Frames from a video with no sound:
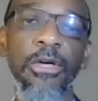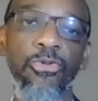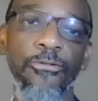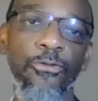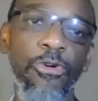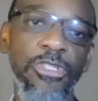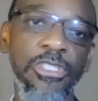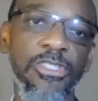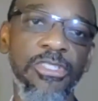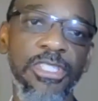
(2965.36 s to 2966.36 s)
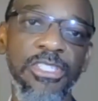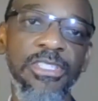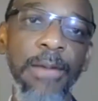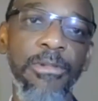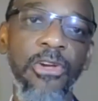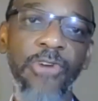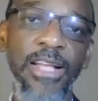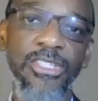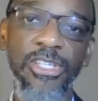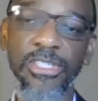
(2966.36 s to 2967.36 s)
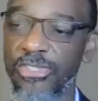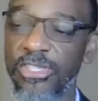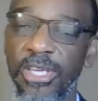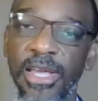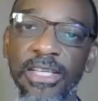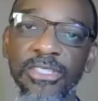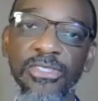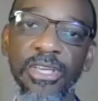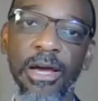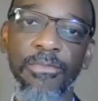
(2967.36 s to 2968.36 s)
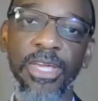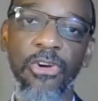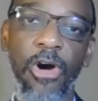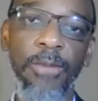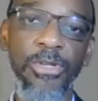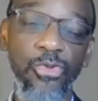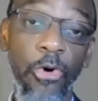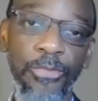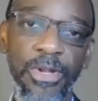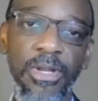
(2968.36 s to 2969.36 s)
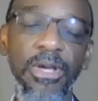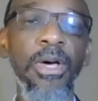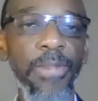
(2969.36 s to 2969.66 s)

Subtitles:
Though, of course, this is happening gradually as the economies open,